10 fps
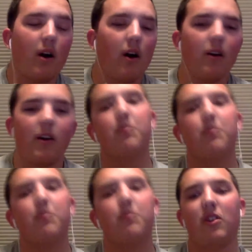all
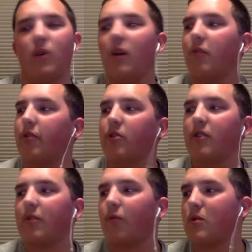good, but week 12,
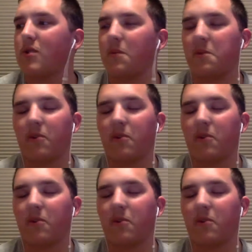13, 14,